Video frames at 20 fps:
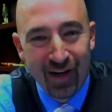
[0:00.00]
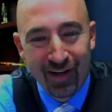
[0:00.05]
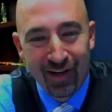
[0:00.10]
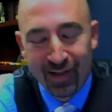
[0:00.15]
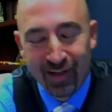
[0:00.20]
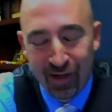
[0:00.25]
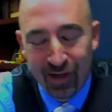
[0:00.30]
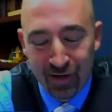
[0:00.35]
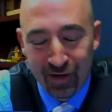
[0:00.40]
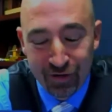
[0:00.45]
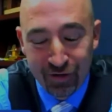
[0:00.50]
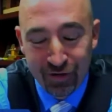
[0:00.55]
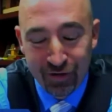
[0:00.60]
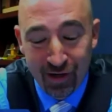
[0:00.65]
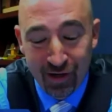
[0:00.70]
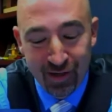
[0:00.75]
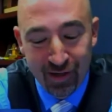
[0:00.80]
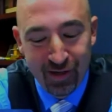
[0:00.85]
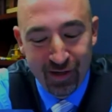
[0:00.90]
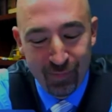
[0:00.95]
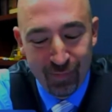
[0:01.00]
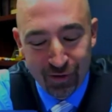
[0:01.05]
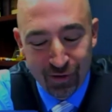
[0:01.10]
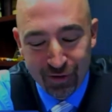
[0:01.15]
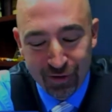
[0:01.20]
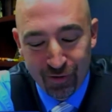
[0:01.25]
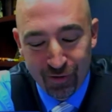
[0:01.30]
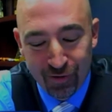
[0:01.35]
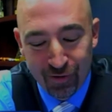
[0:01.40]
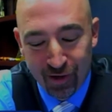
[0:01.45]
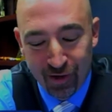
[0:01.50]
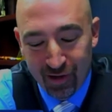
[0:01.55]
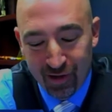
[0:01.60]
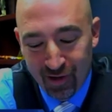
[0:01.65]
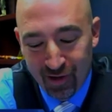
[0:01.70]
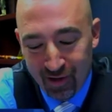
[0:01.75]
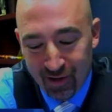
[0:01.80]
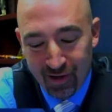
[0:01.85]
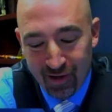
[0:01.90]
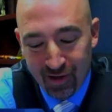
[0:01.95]
you know, I'll try and keep it short.
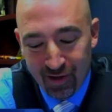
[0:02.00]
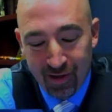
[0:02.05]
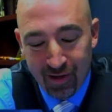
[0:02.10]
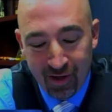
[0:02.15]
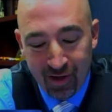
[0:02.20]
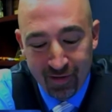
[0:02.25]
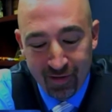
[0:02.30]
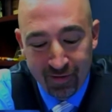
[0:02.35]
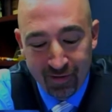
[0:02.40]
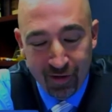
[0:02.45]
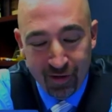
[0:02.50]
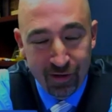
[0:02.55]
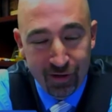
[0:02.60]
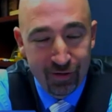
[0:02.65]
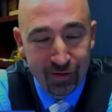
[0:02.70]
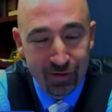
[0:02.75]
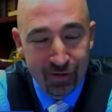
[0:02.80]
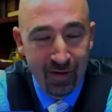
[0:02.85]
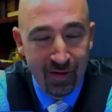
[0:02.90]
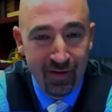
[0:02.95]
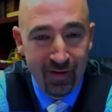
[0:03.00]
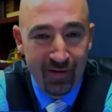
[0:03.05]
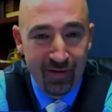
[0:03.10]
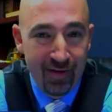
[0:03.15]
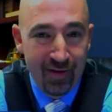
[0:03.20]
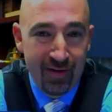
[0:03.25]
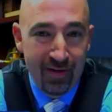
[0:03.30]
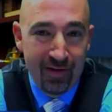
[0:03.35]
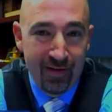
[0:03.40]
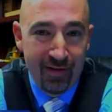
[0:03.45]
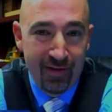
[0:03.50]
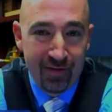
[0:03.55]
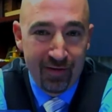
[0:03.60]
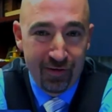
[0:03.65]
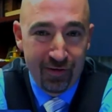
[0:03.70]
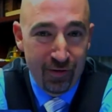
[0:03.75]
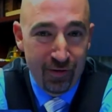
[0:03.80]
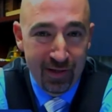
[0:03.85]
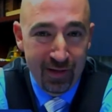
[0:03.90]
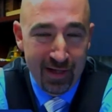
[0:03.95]
This country is
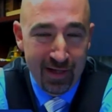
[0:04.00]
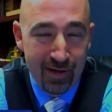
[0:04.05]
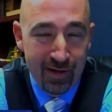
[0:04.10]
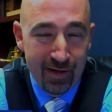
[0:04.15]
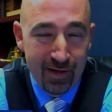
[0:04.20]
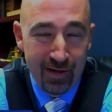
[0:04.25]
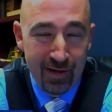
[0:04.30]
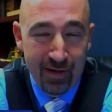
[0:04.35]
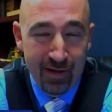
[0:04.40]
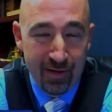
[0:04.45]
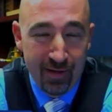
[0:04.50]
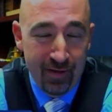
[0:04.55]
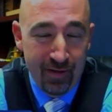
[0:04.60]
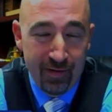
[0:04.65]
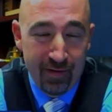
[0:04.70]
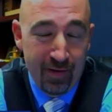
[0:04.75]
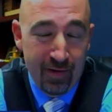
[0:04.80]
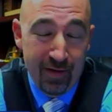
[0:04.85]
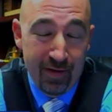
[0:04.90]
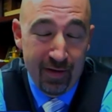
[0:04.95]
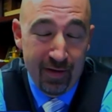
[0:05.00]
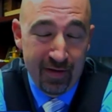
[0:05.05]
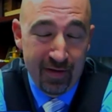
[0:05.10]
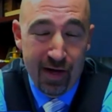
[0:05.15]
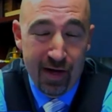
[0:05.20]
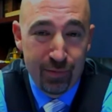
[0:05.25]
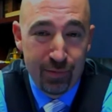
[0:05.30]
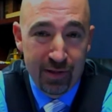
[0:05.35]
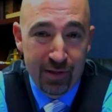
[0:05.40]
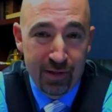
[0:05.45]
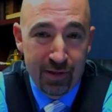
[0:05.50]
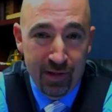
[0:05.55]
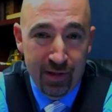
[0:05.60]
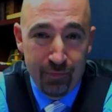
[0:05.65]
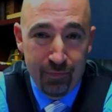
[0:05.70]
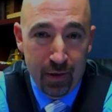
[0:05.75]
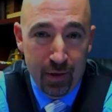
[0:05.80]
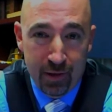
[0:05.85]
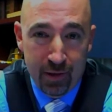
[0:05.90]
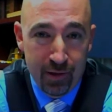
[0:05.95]
going downhill. It's time to leave
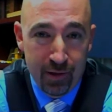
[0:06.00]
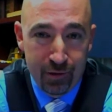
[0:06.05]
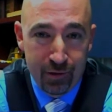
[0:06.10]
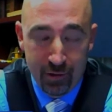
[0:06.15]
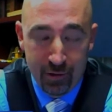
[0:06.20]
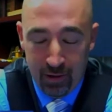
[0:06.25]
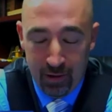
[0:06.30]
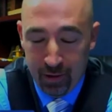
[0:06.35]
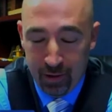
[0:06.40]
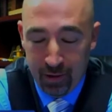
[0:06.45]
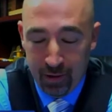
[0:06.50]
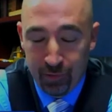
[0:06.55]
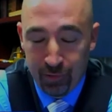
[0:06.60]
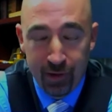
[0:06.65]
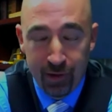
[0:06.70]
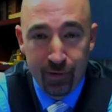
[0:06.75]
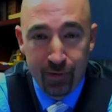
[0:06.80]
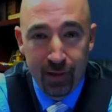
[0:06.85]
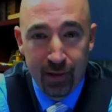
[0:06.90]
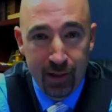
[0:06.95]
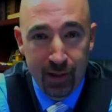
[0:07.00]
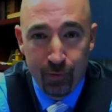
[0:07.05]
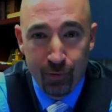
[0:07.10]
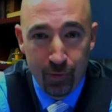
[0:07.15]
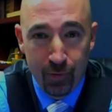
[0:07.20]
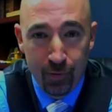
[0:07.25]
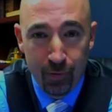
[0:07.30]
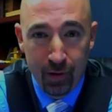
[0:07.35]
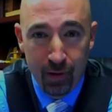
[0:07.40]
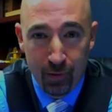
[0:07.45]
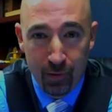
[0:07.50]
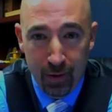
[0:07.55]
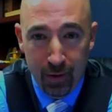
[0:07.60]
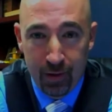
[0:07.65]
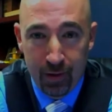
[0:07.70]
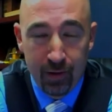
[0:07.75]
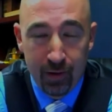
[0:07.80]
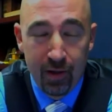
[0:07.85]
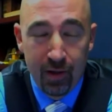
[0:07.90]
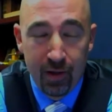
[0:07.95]
this country. It's only going to get worse.
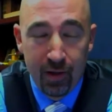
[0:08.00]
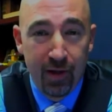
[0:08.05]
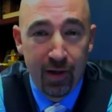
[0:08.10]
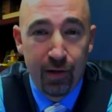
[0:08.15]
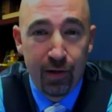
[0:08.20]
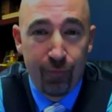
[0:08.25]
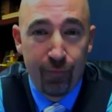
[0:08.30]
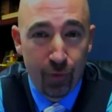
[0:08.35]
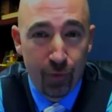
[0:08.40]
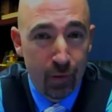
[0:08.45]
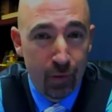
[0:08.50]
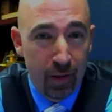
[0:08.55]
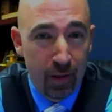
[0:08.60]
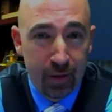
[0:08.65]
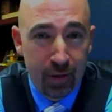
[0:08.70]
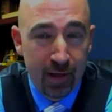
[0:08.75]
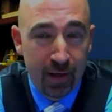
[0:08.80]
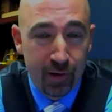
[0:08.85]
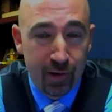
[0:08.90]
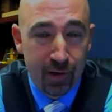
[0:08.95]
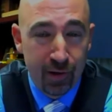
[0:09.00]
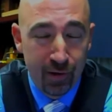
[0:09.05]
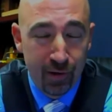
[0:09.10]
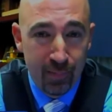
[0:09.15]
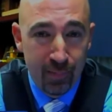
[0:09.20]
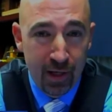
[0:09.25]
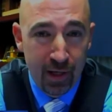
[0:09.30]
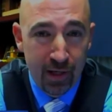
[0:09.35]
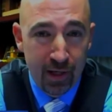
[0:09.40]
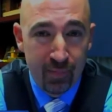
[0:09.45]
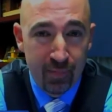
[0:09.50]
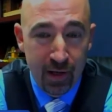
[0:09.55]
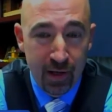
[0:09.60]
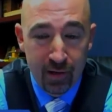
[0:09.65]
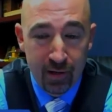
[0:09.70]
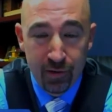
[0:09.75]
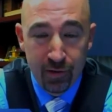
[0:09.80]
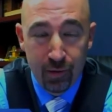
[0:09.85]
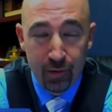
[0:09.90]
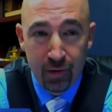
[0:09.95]
Voting's not going to make it
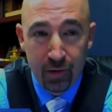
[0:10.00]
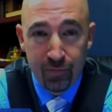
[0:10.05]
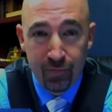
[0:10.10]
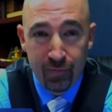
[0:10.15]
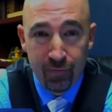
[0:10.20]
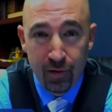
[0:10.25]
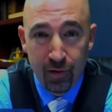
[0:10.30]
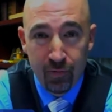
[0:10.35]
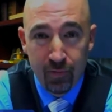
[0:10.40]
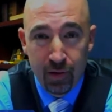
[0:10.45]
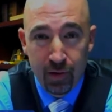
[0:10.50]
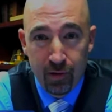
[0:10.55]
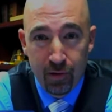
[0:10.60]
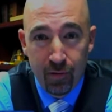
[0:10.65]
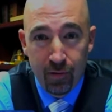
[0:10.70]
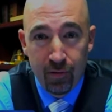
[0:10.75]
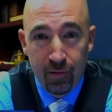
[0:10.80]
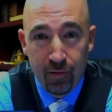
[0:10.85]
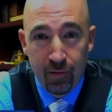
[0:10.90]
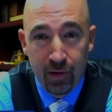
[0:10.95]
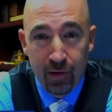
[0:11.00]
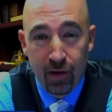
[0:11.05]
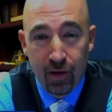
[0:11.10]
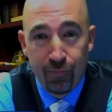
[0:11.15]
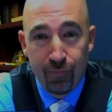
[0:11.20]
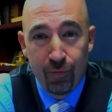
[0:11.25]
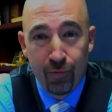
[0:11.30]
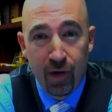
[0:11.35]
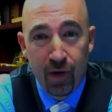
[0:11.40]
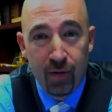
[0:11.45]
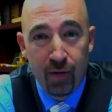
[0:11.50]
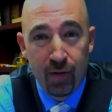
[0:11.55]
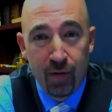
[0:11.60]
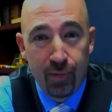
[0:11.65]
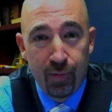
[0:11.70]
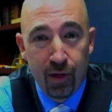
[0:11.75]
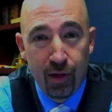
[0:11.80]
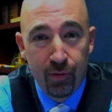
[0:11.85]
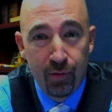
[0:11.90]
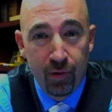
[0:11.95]
better. Those of you that are holding out for Ron
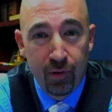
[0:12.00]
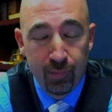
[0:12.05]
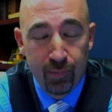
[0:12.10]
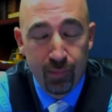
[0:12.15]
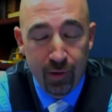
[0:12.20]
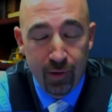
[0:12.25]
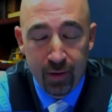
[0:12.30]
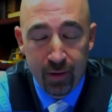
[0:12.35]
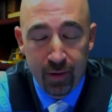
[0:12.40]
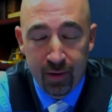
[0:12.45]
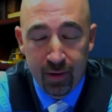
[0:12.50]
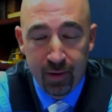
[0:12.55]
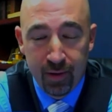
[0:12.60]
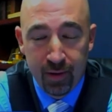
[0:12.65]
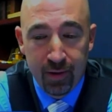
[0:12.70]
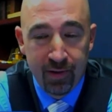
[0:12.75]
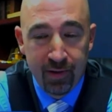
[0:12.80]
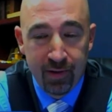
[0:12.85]
Paul to win the presidency,